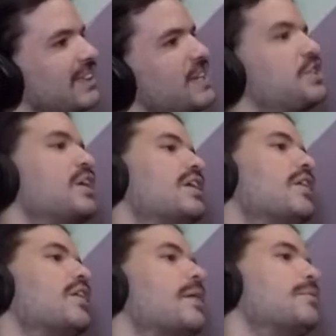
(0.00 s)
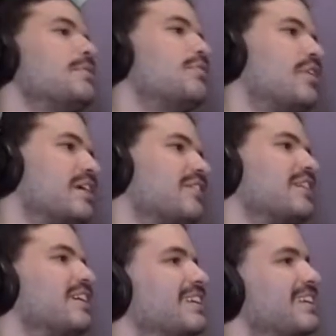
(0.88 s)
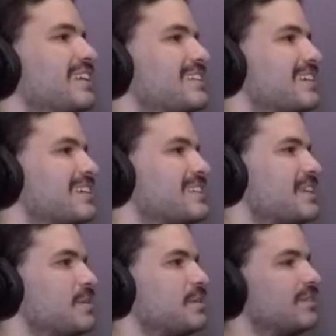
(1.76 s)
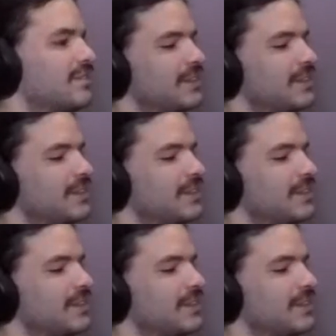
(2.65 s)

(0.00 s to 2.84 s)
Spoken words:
it should. No, that would be funny if like it's like his name, like